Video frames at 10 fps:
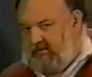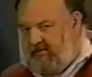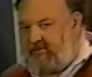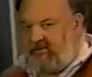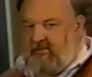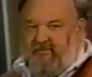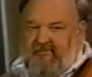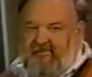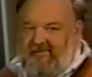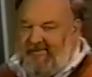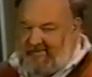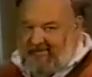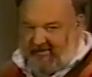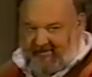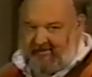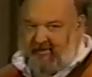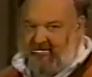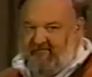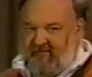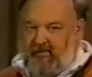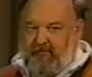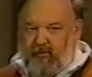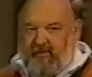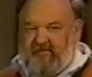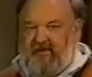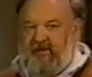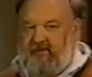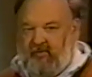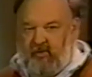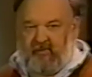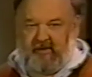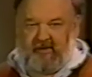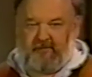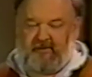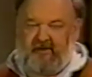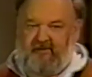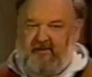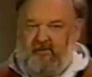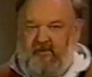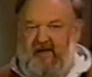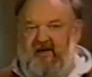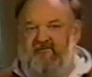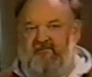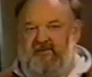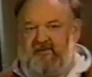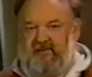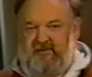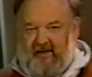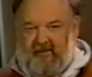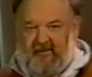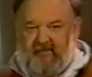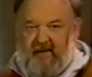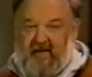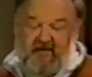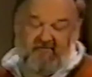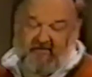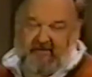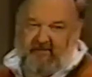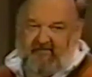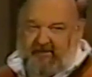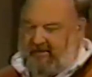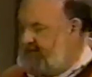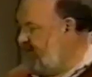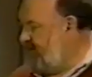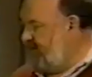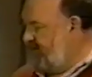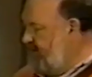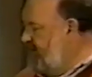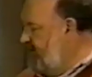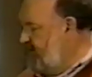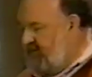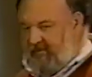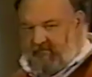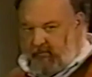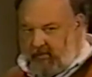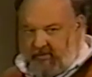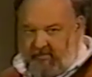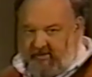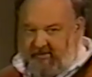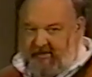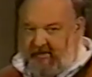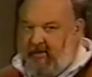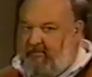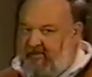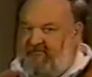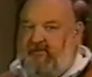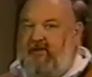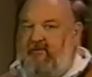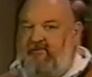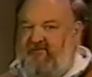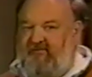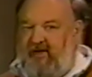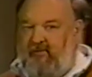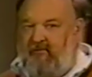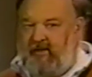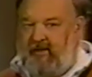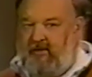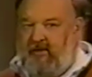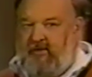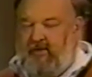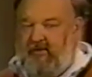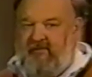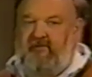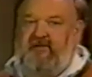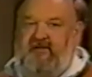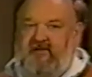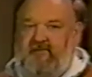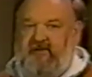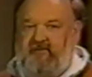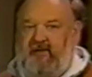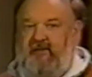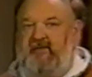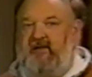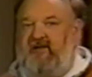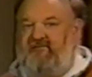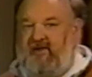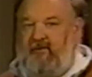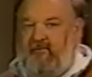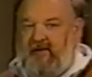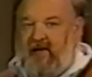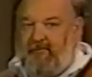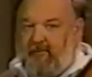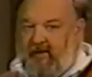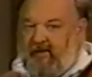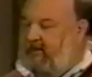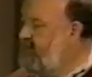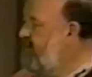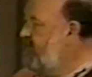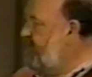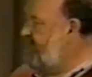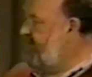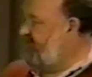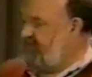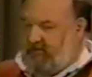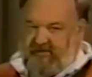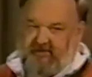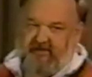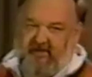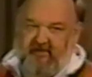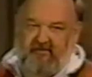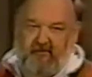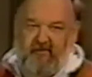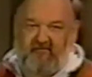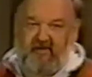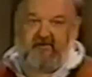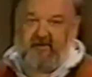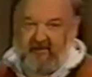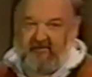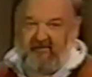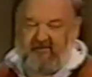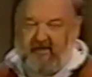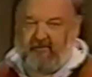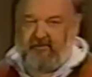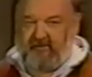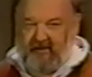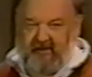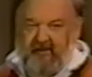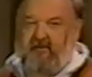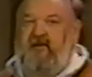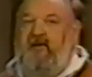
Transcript: This isn't necessarily a very important thing on normal airplanes that you have with the tail in the back. In fact, even on canards, you don't have to worry too much about it. But if you're dealing with a flying wing, don't ever anticipate trying to make a flying wing operate with an airfoil section that isn't reflex, that isn't stable. You cannot